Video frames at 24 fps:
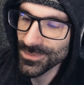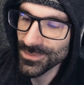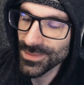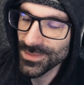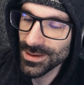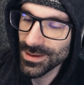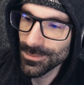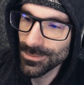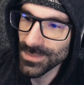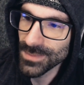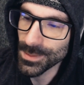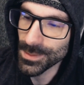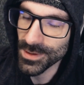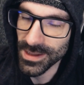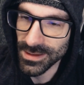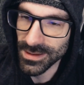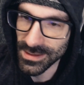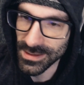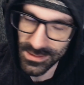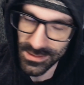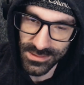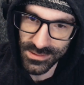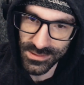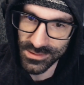Maybe not
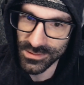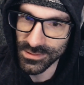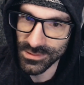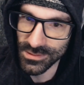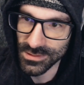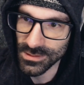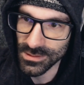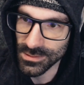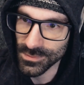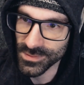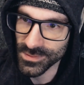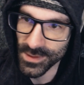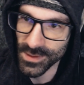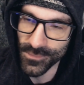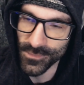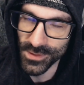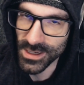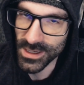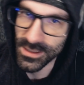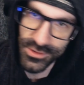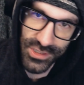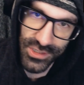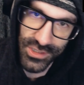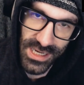like different
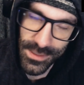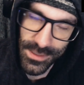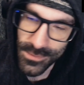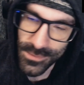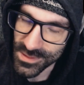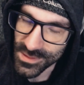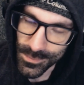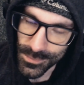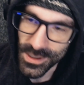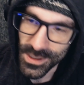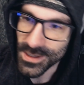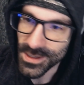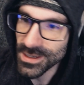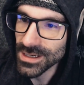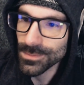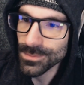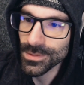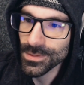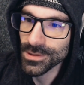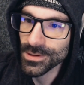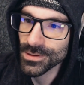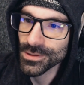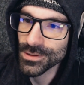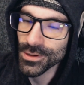kind of genres and whatnot,
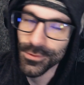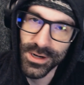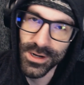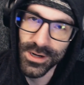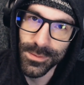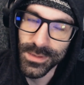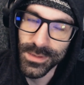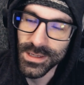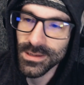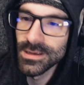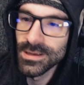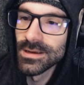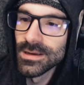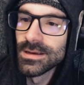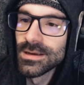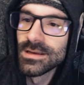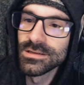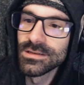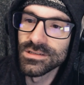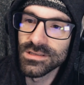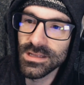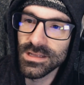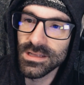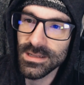but you know what I mean,
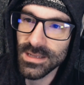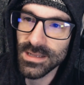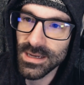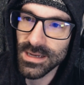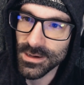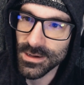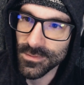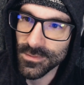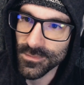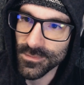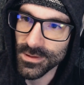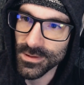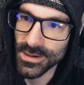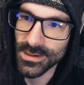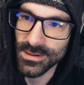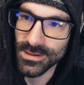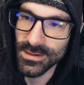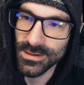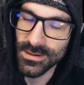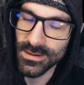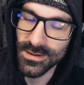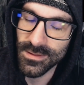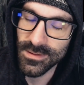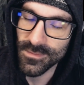just like the kind of like
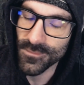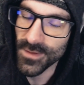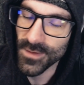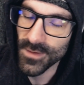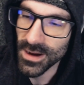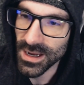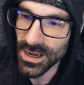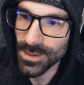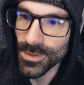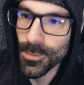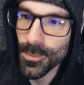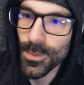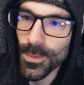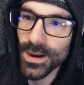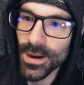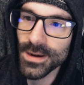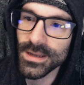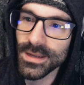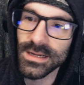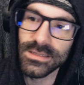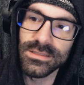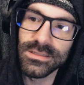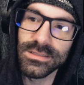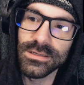vibe and
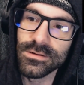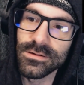whatnot. So